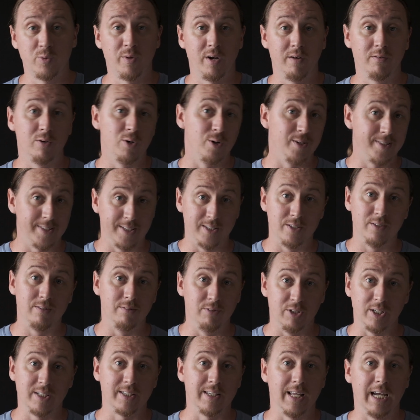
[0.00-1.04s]
one, of course, is
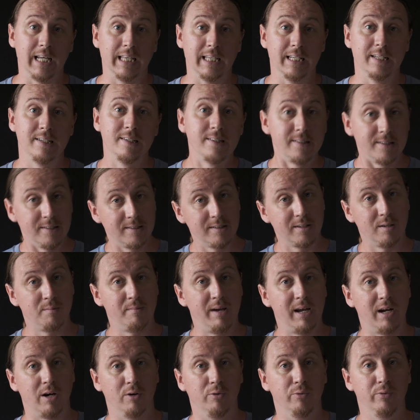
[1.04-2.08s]
just like this. This can
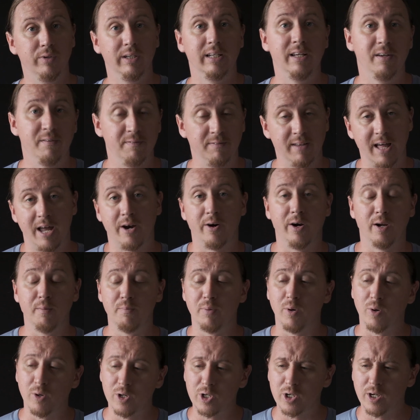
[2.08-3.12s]
make a really flattering
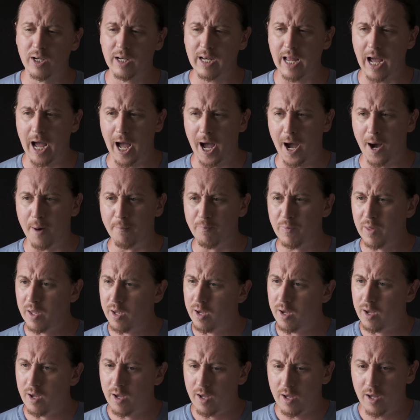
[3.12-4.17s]
portrait.
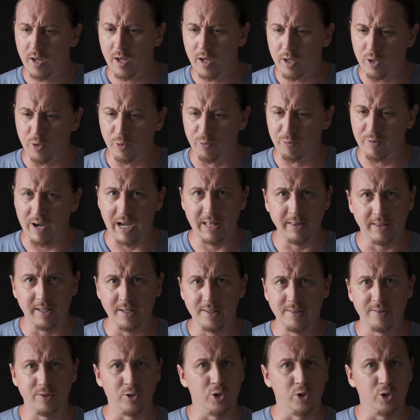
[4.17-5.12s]
You'll find this,